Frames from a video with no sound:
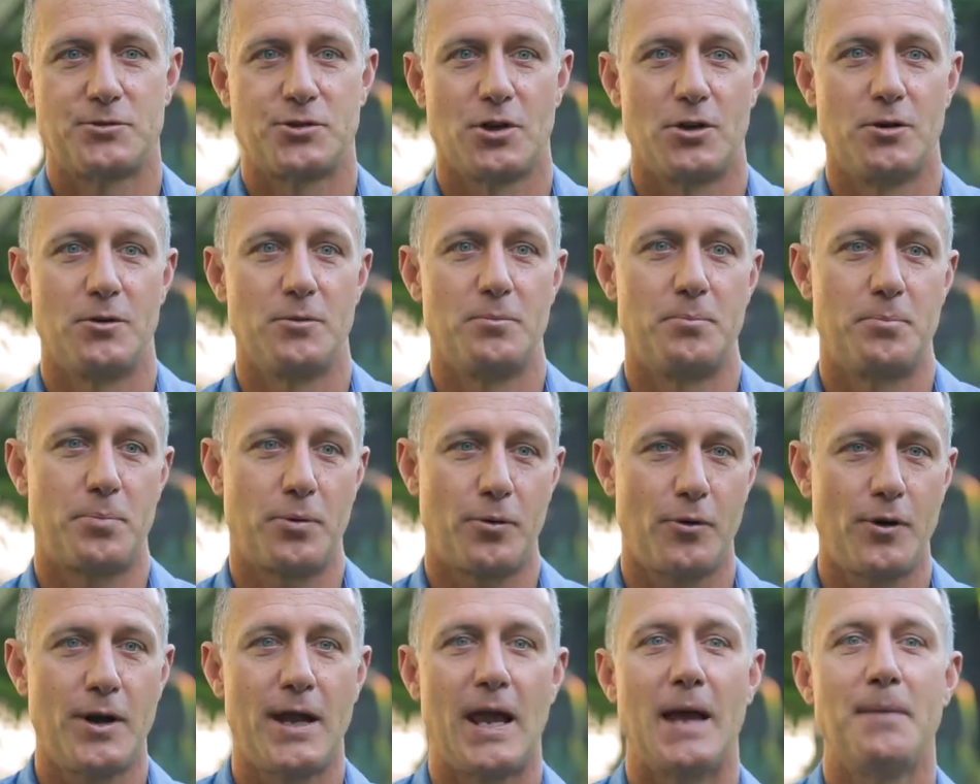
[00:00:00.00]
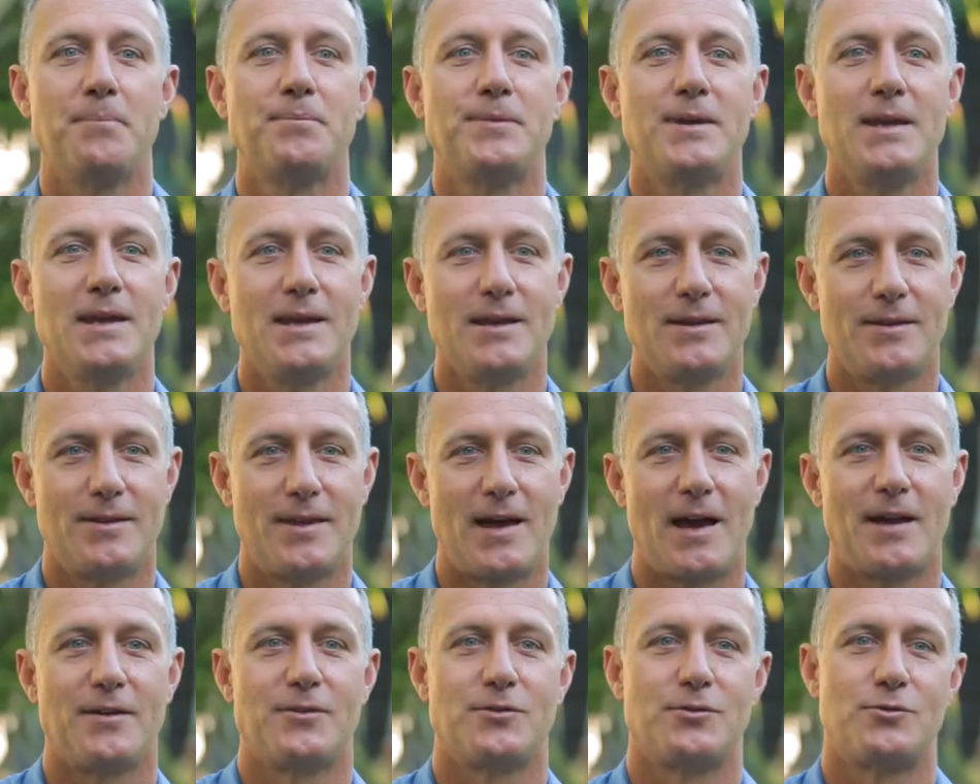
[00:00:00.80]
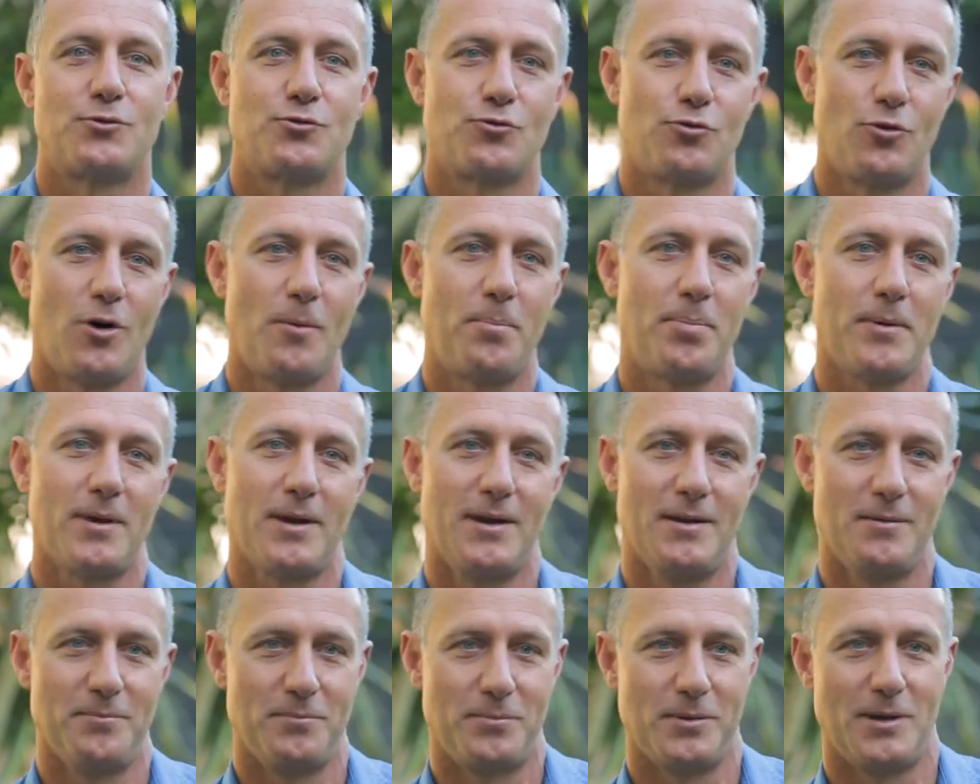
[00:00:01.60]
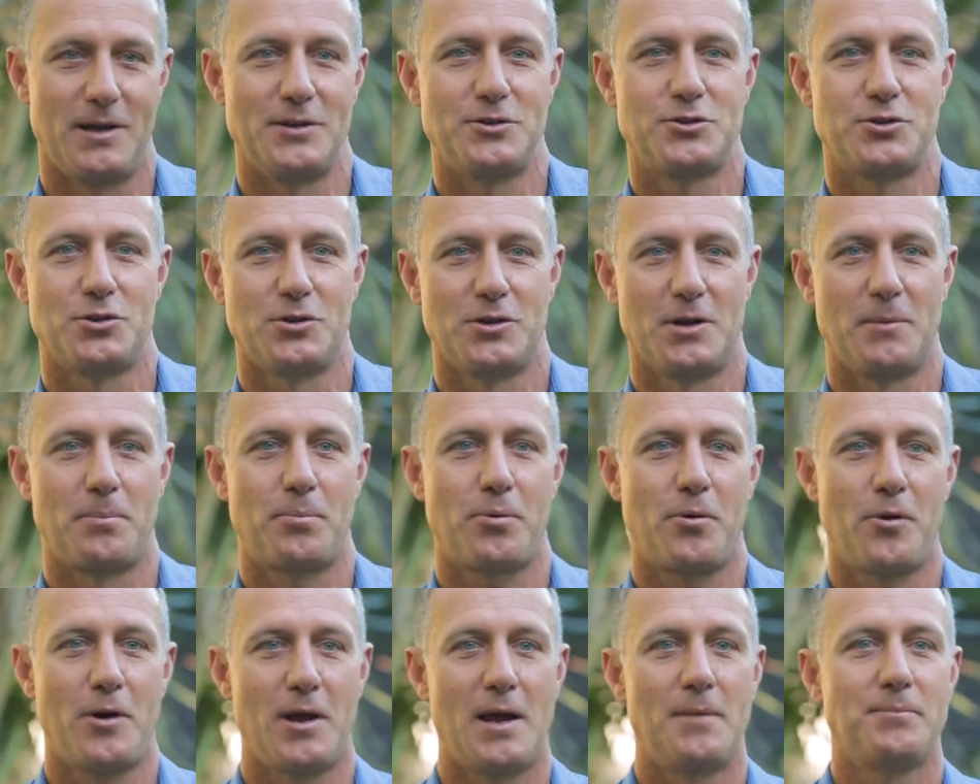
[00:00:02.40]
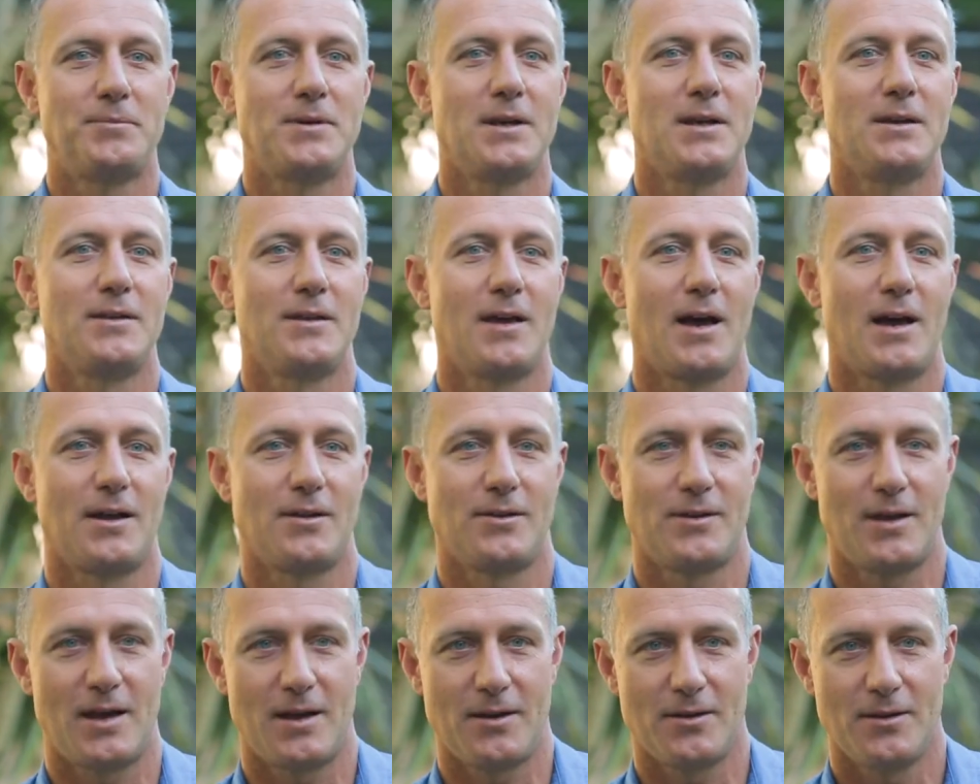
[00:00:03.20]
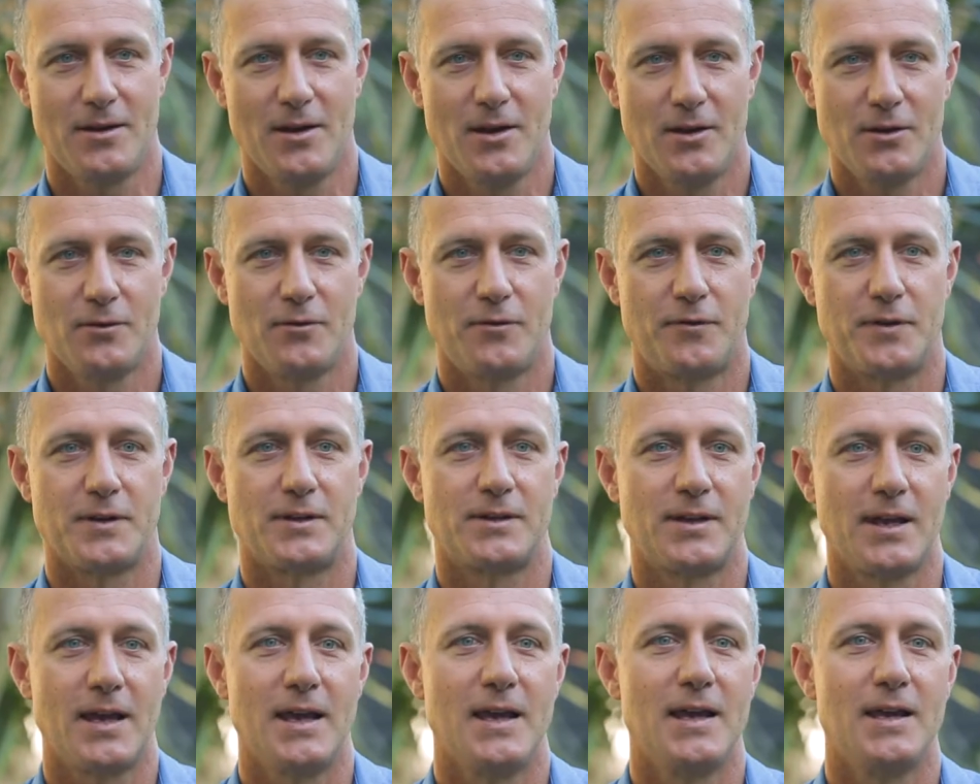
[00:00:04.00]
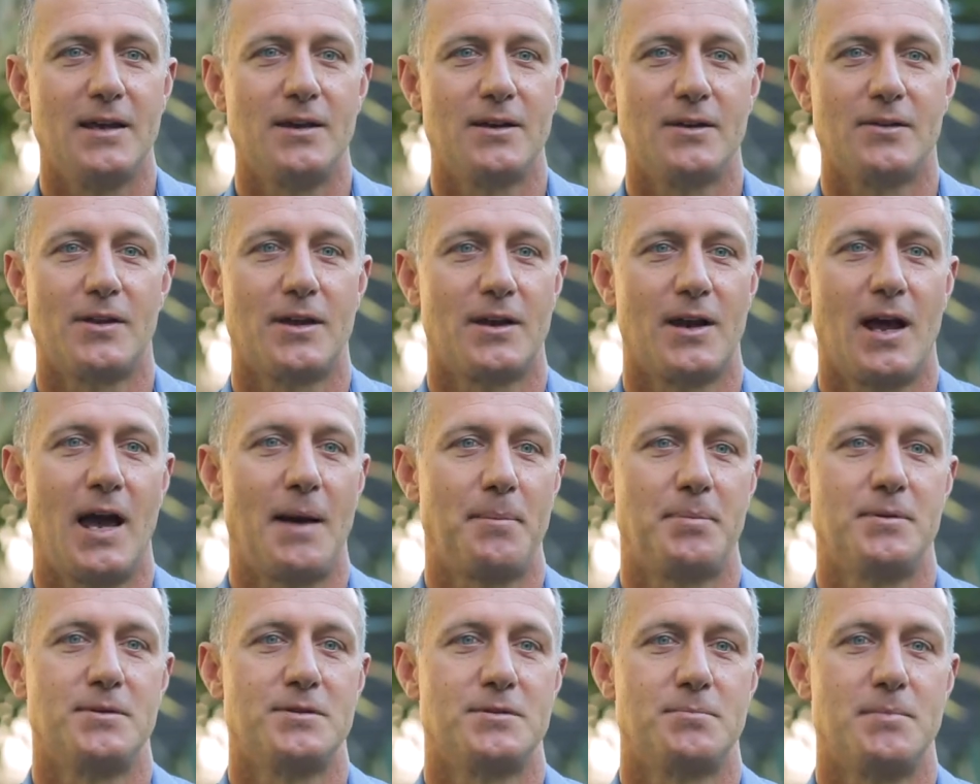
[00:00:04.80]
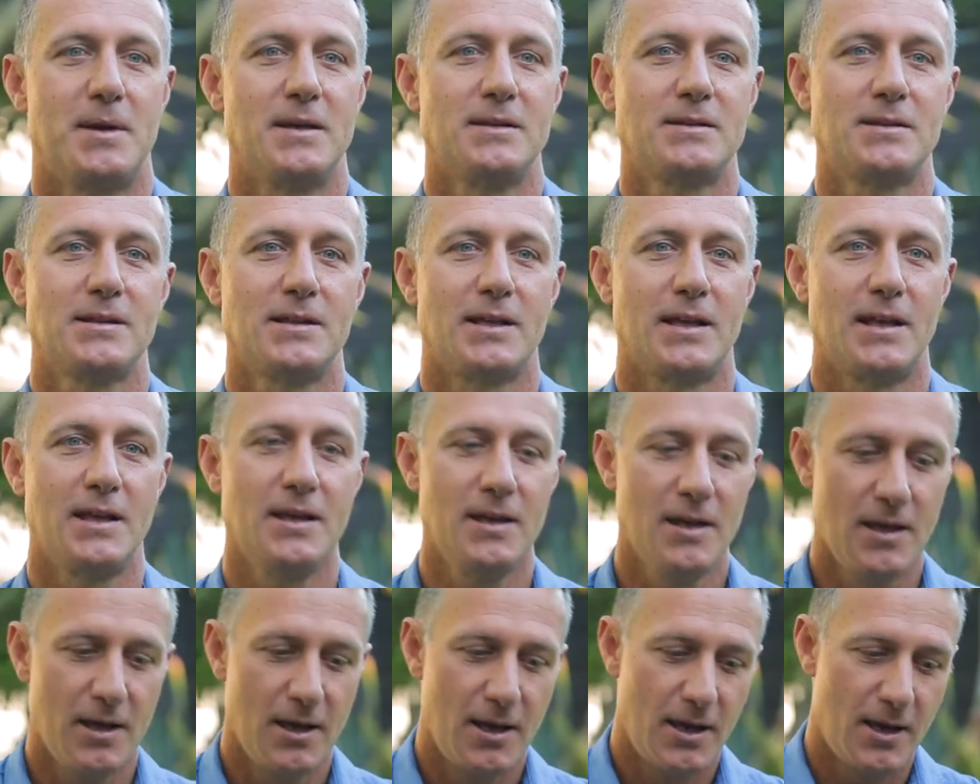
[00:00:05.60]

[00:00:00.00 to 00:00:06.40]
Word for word: So preempting that drop in blood sugar, preempting that, that fatigue that happens mentally,